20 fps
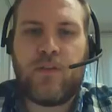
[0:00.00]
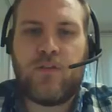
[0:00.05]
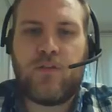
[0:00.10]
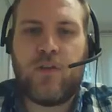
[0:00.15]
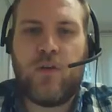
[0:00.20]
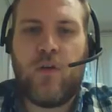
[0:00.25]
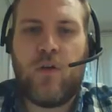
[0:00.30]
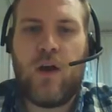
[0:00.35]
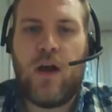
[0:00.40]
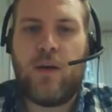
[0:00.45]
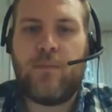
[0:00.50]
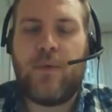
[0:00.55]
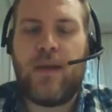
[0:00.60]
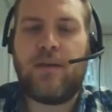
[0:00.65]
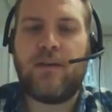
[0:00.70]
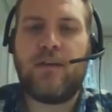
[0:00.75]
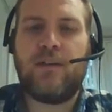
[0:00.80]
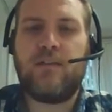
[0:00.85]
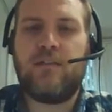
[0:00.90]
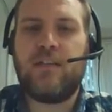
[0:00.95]
So I'm
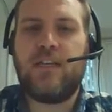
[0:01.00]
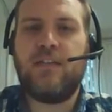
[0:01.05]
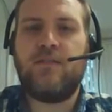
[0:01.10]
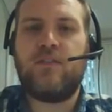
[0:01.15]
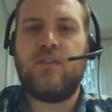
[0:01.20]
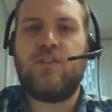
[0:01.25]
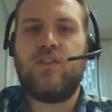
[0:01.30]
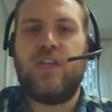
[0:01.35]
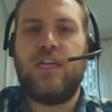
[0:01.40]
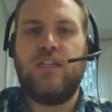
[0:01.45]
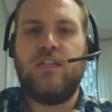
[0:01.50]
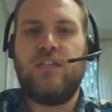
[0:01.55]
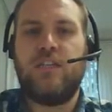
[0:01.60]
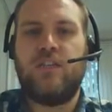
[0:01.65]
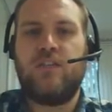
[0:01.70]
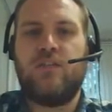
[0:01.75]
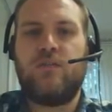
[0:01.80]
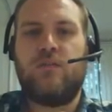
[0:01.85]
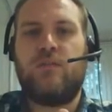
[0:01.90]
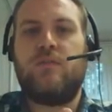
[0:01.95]
now going to save the
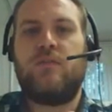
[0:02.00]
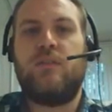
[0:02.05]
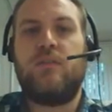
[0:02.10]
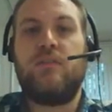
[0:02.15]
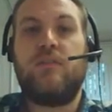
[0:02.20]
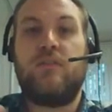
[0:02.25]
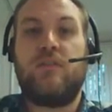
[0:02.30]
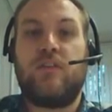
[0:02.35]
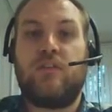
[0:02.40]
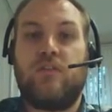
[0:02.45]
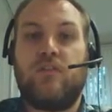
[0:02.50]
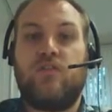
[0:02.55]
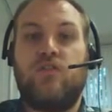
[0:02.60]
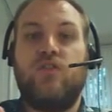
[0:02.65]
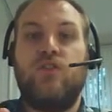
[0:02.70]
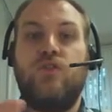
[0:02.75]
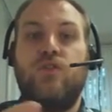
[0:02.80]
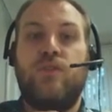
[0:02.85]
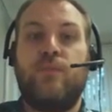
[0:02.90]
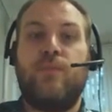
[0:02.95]
changes. So this is as a
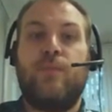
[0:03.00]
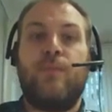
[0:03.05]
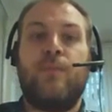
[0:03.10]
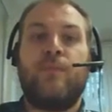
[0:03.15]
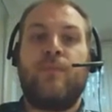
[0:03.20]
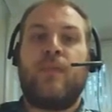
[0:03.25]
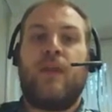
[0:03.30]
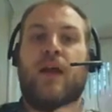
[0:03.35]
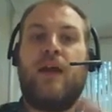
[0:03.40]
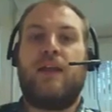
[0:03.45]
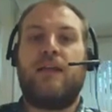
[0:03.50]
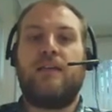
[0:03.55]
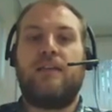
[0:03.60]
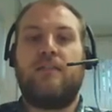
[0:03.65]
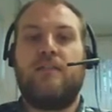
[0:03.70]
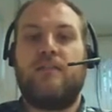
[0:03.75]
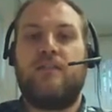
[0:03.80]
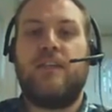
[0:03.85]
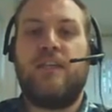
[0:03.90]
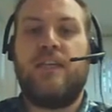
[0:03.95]
student, and I
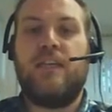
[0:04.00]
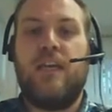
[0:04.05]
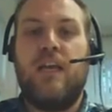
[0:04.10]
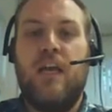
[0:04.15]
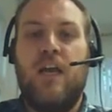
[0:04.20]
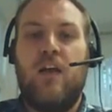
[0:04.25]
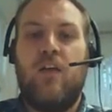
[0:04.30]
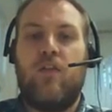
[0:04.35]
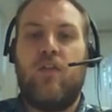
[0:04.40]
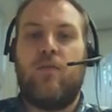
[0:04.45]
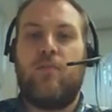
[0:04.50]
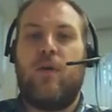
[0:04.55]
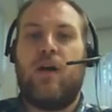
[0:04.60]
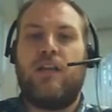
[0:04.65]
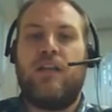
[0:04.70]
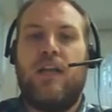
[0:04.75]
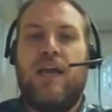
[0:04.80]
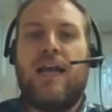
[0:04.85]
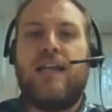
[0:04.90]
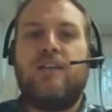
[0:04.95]
can see that
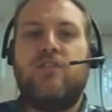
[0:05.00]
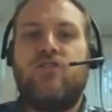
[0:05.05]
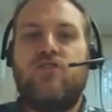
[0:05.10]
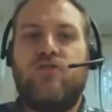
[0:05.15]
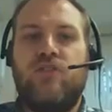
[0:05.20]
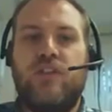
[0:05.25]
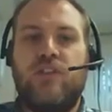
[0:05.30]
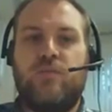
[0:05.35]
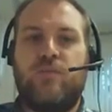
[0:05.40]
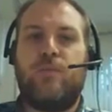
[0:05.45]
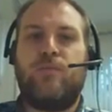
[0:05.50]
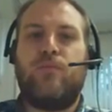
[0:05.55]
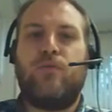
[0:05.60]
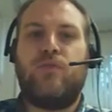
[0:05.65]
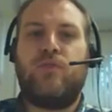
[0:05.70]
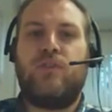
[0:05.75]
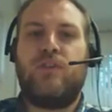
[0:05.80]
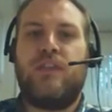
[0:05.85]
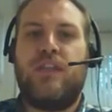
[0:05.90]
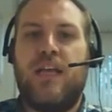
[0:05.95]
my entry has been
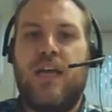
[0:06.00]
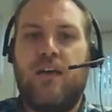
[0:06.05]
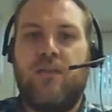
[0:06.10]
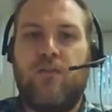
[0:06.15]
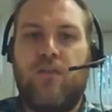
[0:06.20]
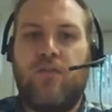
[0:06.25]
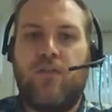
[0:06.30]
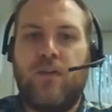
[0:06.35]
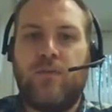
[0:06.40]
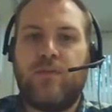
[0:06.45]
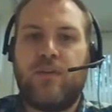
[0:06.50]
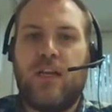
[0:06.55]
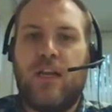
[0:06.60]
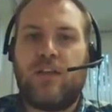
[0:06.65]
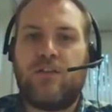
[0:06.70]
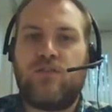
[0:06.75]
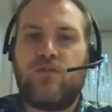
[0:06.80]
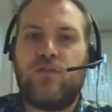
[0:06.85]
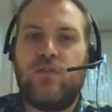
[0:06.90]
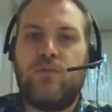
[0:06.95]
put in there for flipped
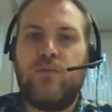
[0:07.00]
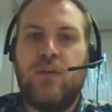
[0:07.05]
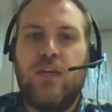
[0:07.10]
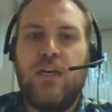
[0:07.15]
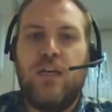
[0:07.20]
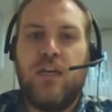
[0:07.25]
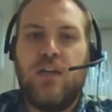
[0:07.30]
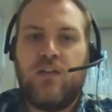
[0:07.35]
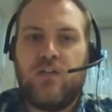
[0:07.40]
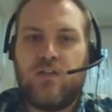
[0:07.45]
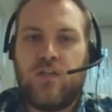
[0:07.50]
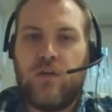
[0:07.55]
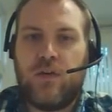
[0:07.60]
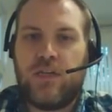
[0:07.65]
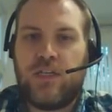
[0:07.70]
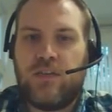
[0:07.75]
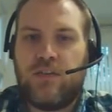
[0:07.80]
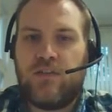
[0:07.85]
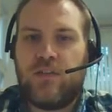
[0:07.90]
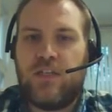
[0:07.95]
classroom. So I
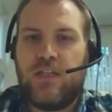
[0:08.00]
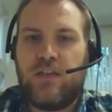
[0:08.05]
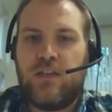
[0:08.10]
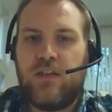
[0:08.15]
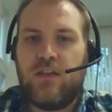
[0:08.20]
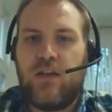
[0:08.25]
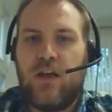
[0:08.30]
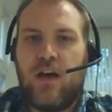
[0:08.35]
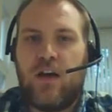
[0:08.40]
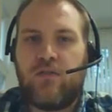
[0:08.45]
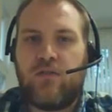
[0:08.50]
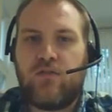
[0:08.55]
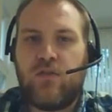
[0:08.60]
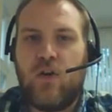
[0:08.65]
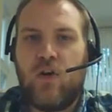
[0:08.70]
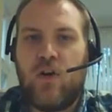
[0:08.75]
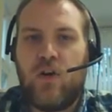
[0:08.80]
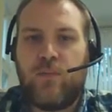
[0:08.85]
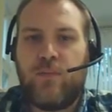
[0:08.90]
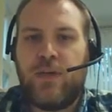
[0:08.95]
can see that I've
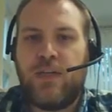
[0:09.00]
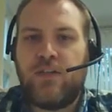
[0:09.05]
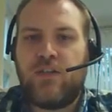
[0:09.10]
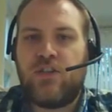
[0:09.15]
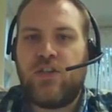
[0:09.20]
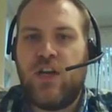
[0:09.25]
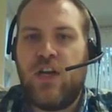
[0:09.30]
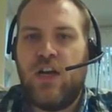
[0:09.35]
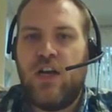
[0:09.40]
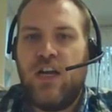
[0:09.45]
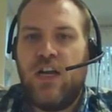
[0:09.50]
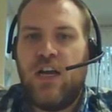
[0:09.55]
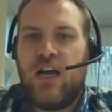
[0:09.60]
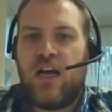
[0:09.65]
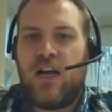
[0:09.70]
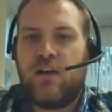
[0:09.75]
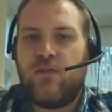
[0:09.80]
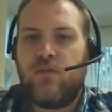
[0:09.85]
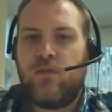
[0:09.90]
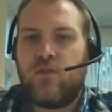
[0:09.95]
got a picture
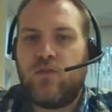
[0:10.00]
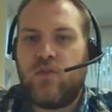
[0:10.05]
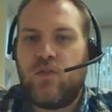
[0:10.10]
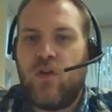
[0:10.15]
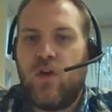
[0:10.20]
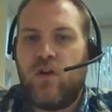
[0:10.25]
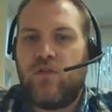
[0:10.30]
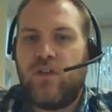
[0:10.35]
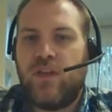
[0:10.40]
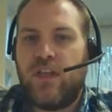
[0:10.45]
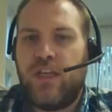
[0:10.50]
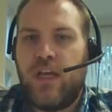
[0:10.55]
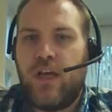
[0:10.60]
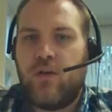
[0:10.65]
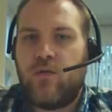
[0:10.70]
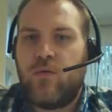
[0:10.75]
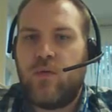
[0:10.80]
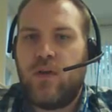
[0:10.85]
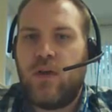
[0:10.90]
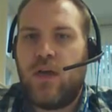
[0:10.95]
and I've also got a
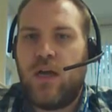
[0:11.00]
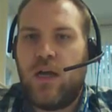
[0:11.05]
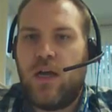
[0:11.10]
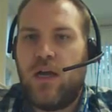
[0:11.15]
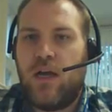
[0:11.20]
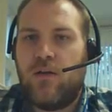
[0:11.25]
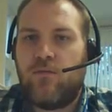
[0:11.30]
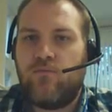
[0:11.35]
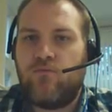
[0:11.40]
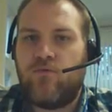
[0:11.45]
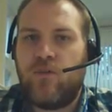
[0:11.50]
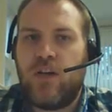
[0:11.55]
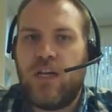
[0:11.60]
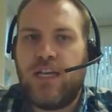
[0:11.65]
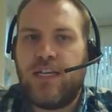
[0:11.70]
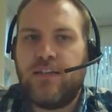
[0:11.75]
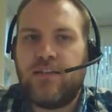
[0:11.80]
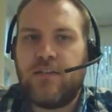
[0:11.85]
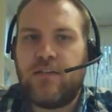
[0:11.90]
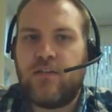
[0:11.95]
video
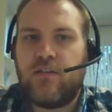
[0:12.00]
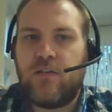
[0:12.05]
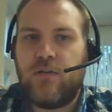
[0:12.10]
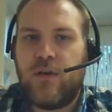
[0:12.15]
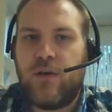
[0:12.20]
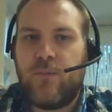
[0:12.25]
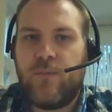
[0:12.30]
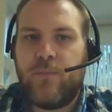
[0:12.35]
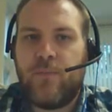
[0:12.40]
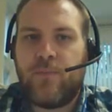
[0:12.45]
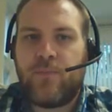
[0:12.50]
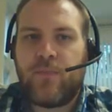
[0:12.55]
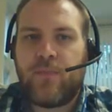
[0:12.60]
related to it.